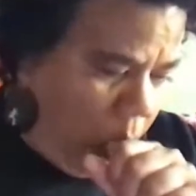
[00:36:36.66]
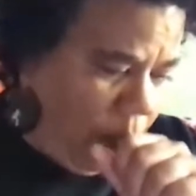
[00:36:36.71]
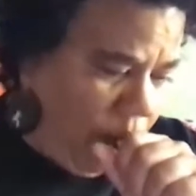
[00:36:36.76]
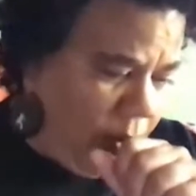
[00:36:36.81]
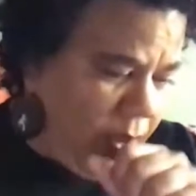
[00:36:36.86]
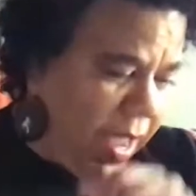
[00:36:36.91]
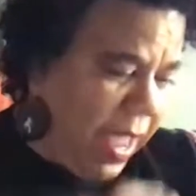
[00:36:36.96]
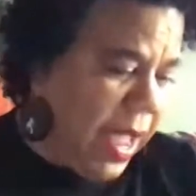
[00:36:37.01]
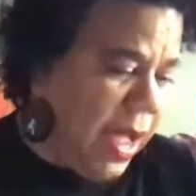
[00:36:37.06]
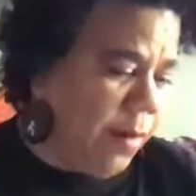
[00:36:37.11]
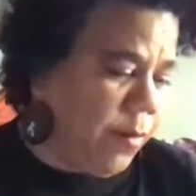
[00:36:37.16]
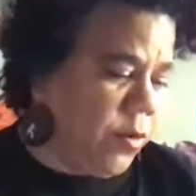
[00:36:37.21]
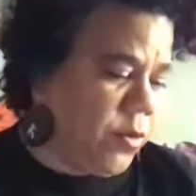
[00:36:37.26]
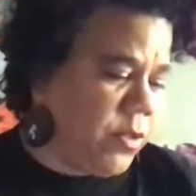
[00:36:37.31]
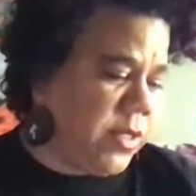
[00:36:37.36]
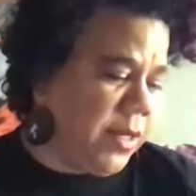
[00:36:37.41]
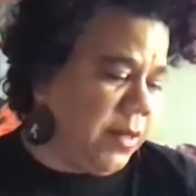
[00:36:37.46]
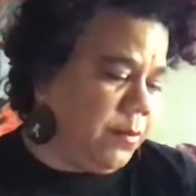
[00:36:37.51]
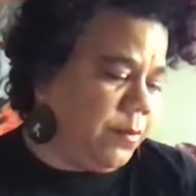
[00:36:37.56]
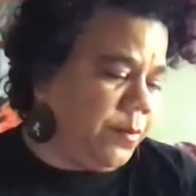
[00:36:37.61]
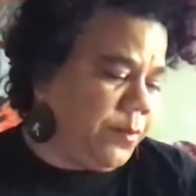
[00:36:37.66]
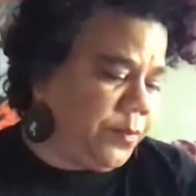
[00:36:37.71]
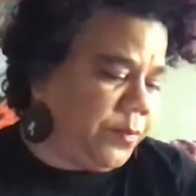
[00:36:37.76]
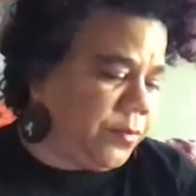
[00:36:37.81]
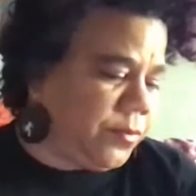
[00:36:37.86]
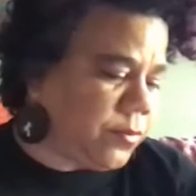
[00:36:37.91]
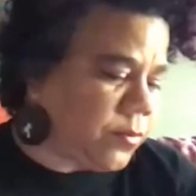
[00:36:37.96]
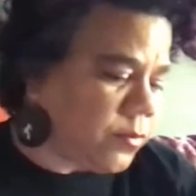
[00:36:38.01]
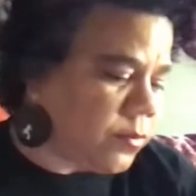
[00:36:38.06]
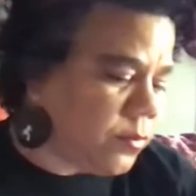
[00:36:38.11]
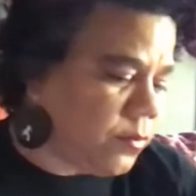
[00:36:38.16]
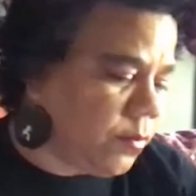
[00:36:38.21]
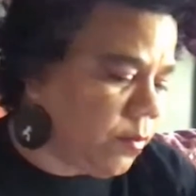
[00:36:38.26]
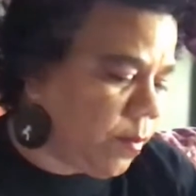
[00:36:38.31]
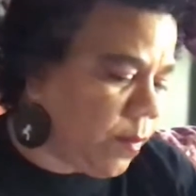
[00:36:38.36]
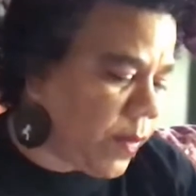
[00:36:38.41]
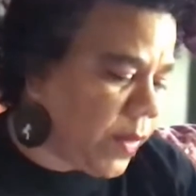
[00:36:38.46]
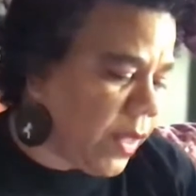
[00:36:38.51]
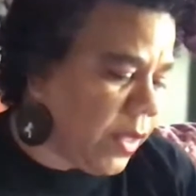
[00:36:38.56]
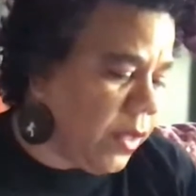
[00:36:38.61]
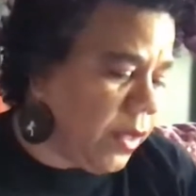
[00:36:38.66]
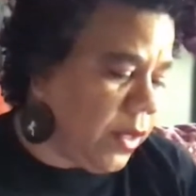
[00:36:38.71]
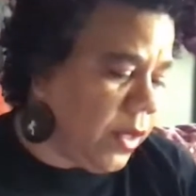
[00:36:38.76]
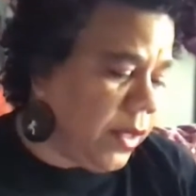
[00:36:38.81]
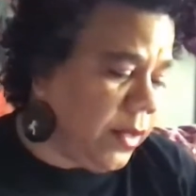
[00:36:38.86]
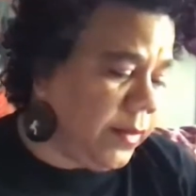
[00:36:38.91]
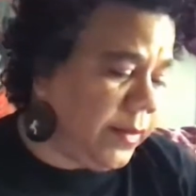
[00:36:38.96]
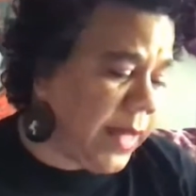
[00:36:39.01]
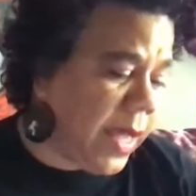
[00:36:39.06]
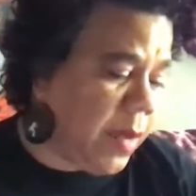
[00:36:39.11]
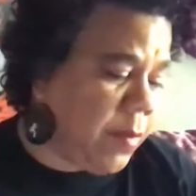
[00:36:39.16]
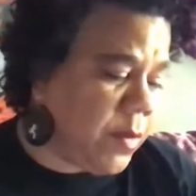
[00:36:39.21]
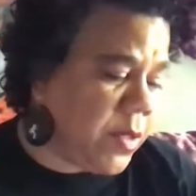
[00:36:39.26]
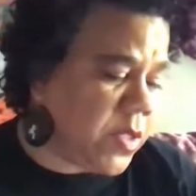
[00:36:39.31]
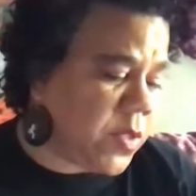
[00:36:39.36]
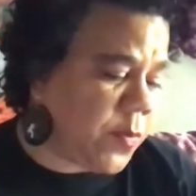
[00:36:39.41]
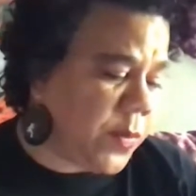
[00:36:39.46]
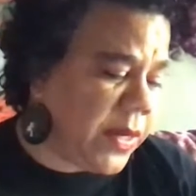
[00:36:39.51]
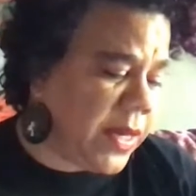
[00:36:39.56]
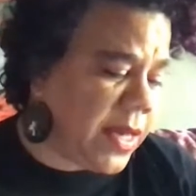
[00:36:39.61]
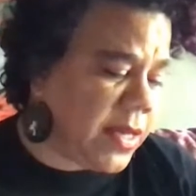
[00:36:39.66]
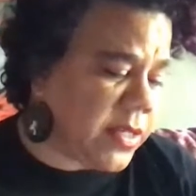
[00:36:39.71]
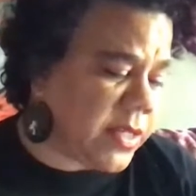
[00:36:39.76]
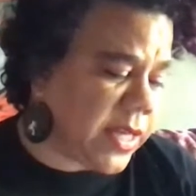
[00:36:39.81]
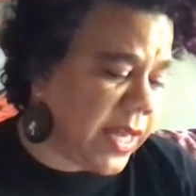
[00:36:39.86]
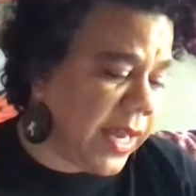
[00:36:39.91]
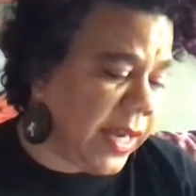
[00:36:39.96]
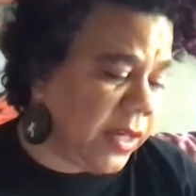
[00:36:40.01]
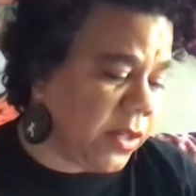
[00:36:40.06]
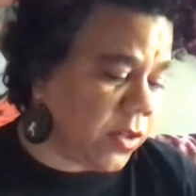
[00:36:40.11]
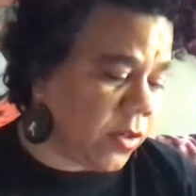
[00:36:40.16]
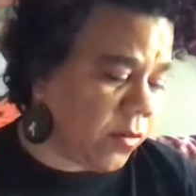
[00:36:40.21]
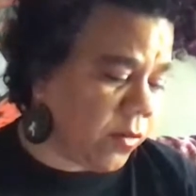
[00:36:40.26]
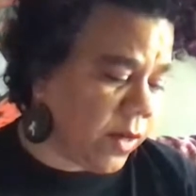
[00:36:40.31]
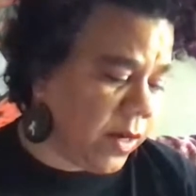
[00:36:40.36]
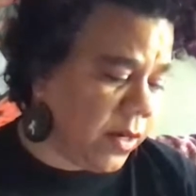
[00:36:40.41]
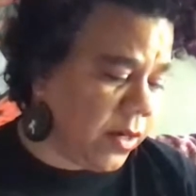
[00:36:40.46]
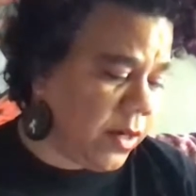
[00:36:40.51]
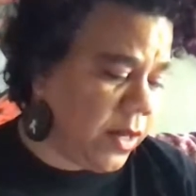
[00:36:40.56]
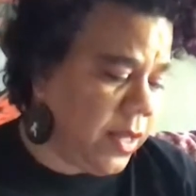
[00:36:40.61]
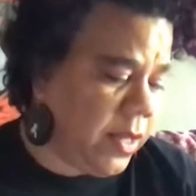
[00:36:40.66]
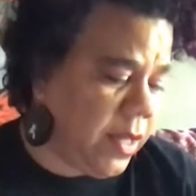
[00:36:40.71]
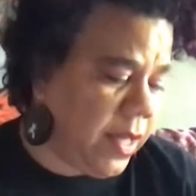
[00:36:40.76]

Hamilton. They must be as ignorant